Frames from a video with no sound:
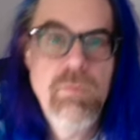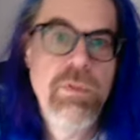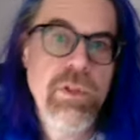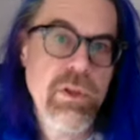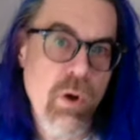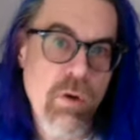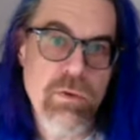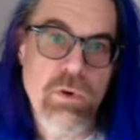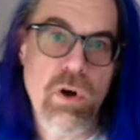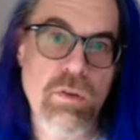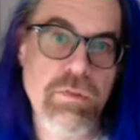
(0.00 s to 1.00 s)
the
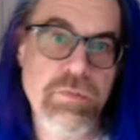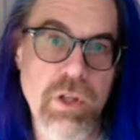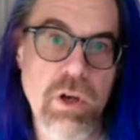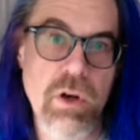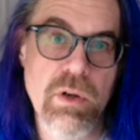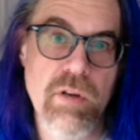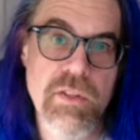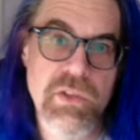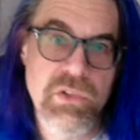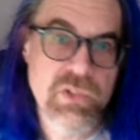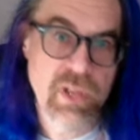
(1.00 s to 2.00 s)
overall flow of the
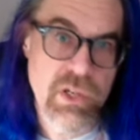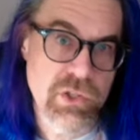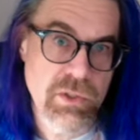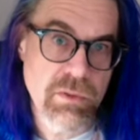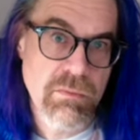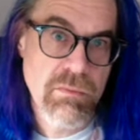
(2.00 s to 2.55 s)
discussion,